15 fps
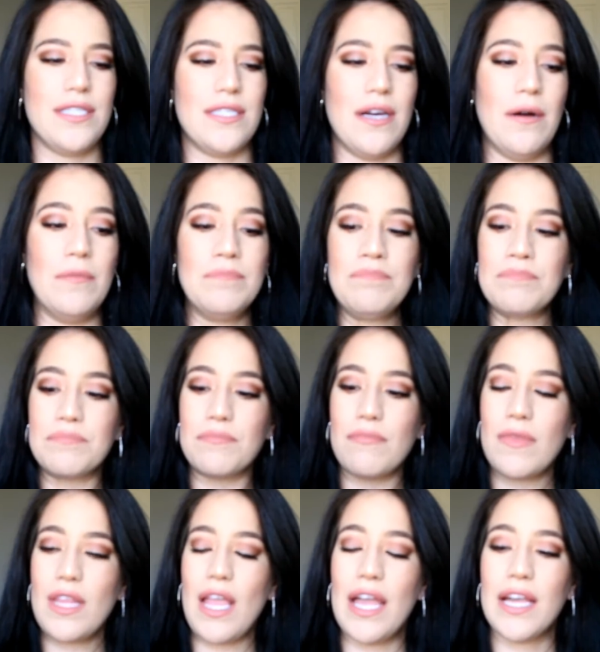So
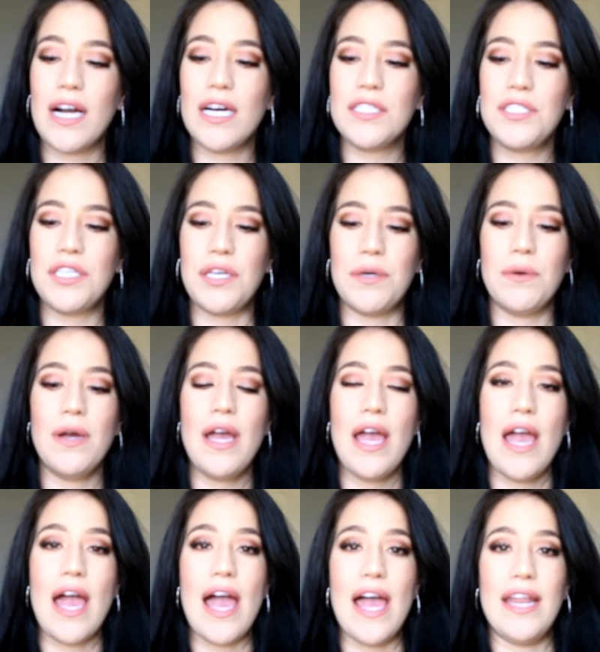I got 2,
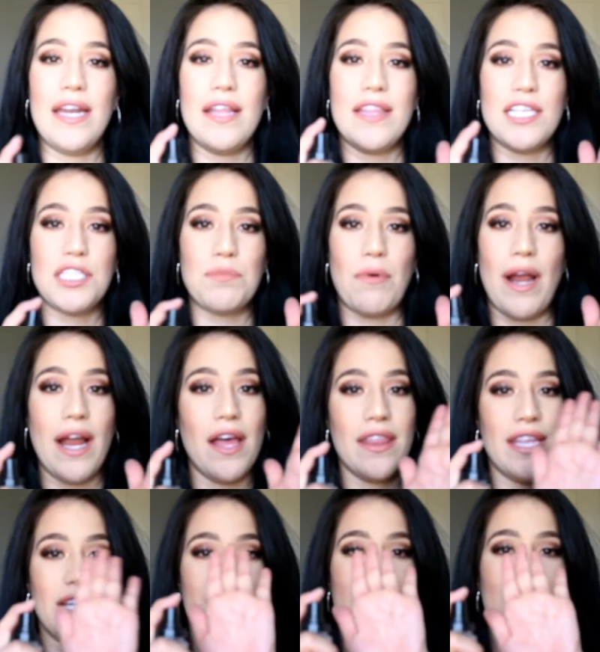and the spray on
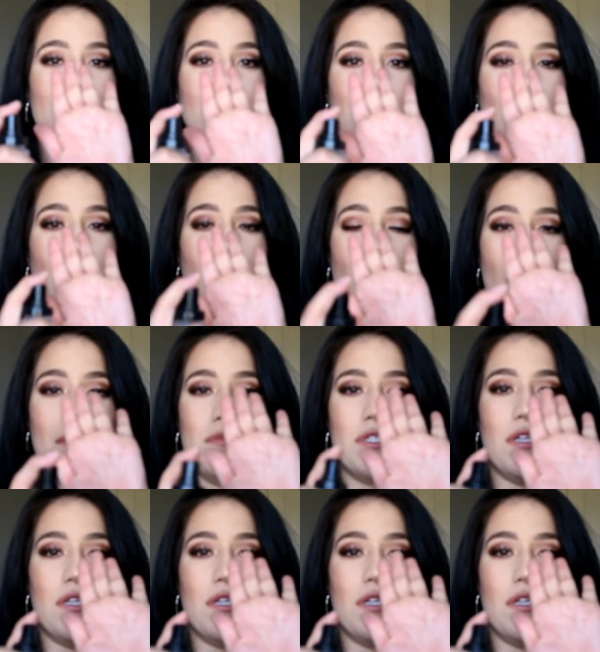this is so bomb.